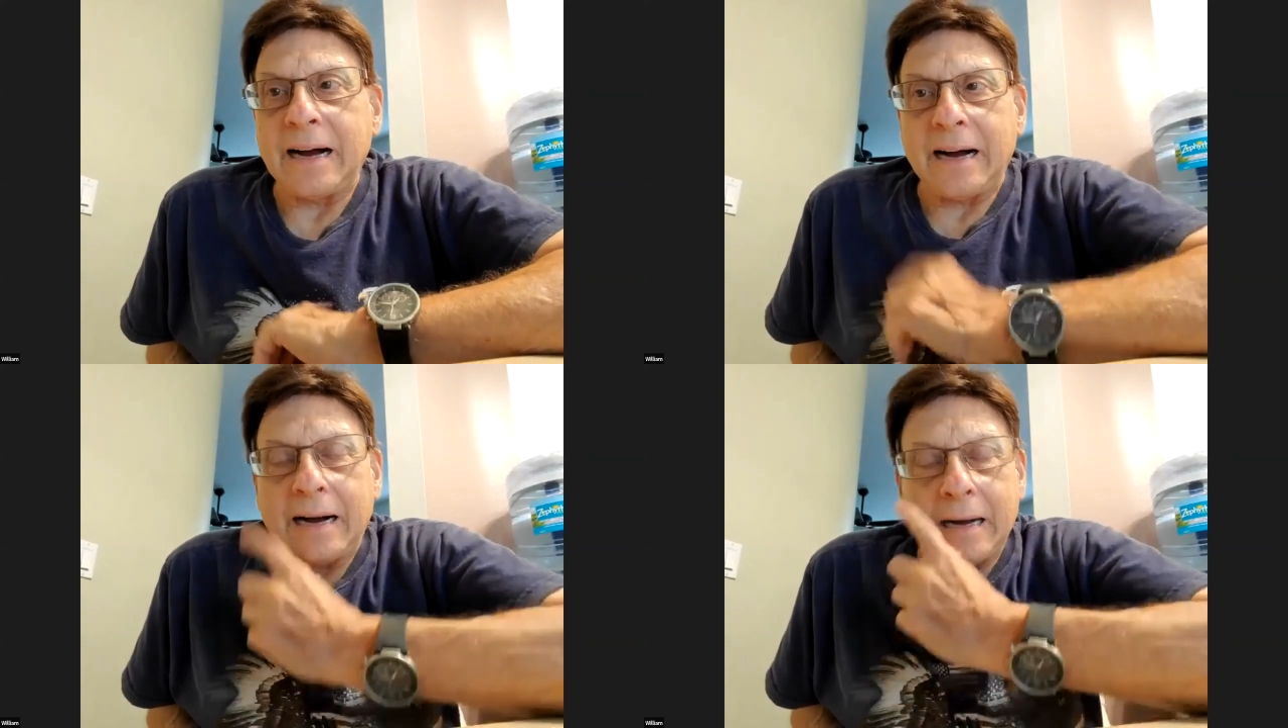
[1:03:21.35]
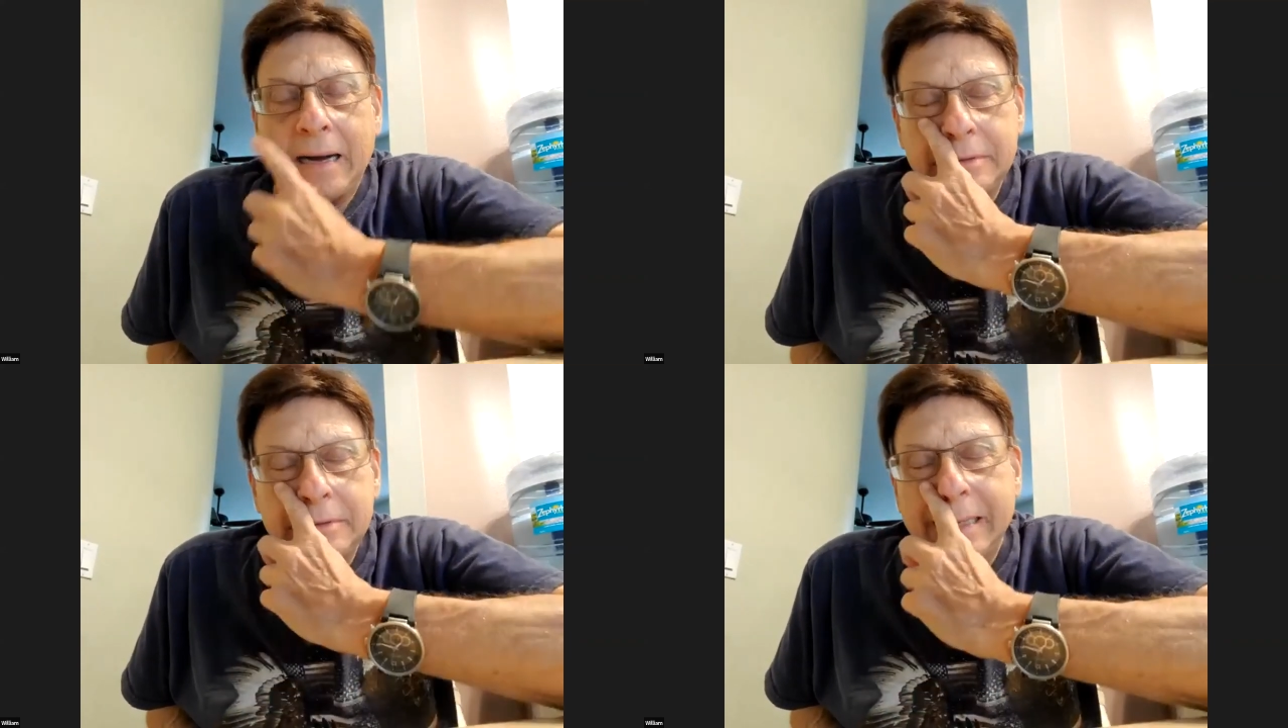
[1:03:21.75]
I
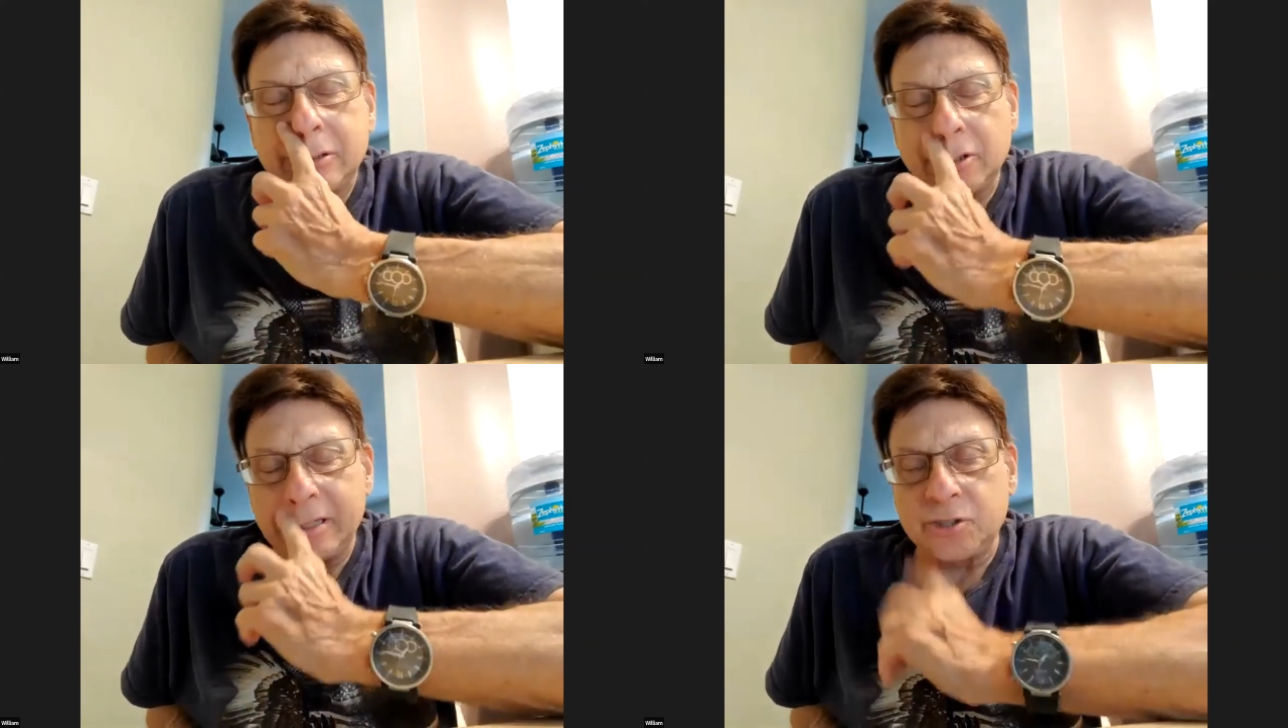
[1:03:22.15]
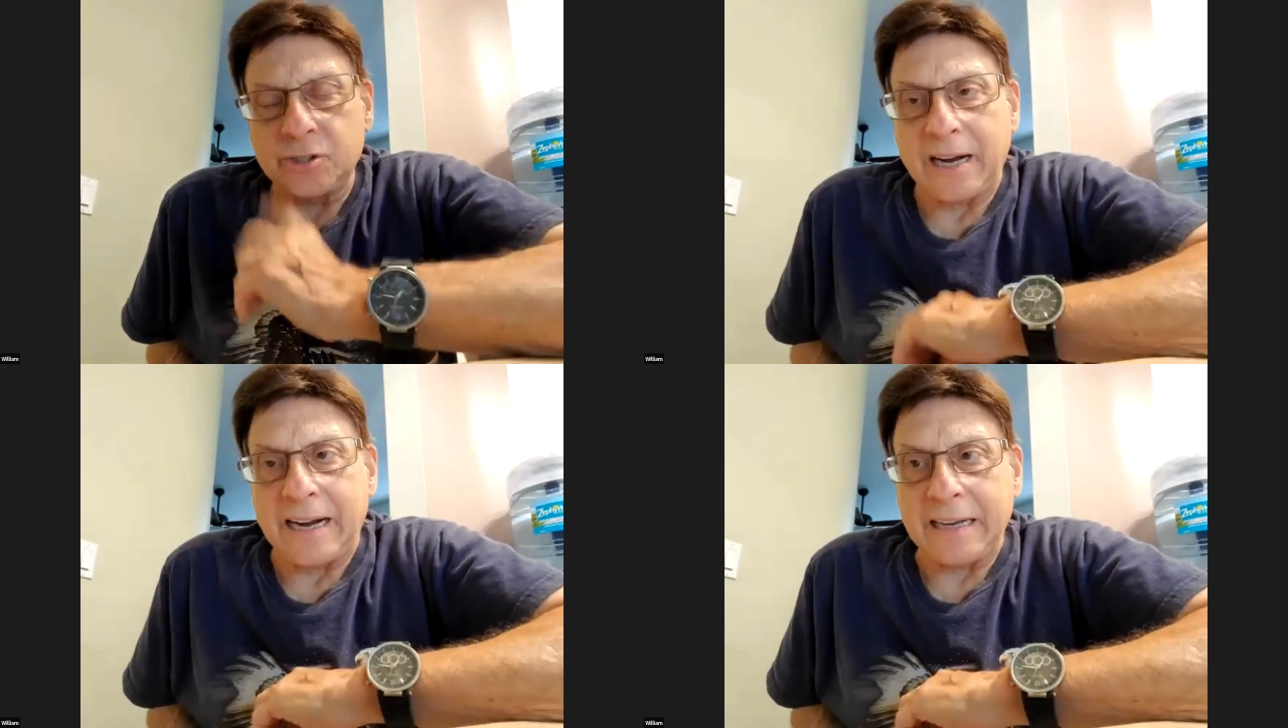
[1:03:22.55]
was at
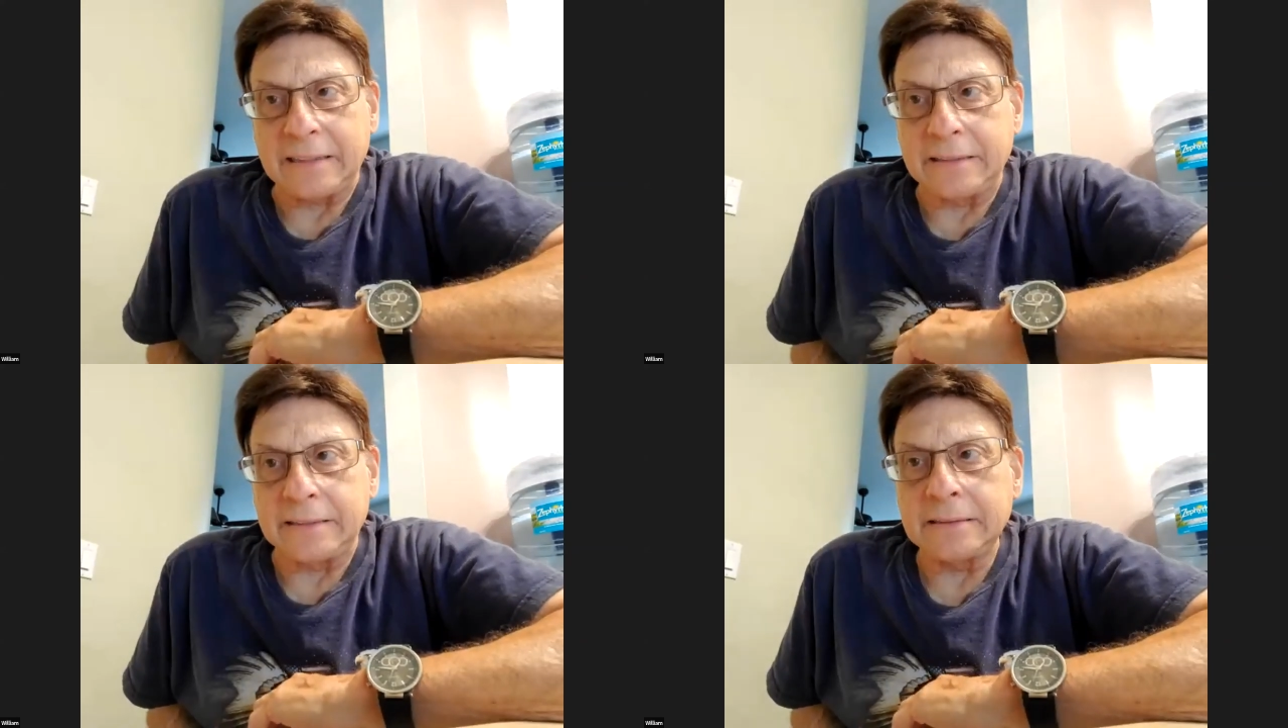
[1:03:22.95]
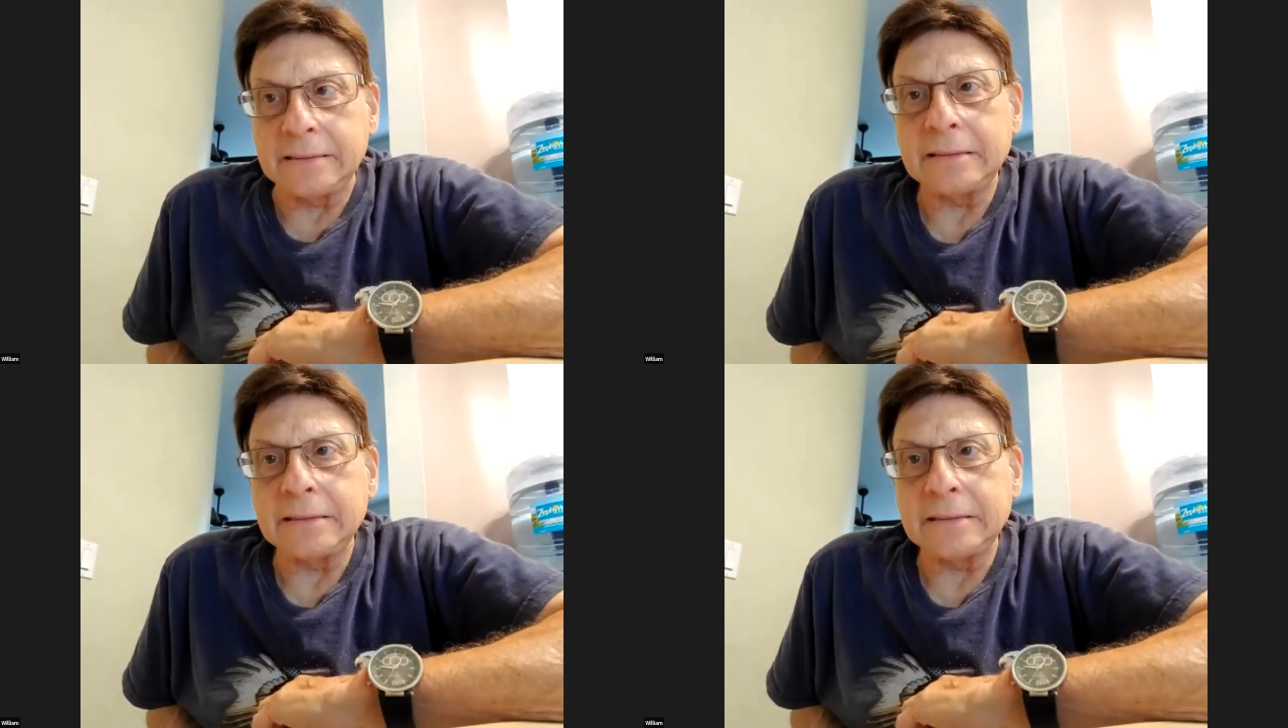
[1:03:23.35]
Treasure Island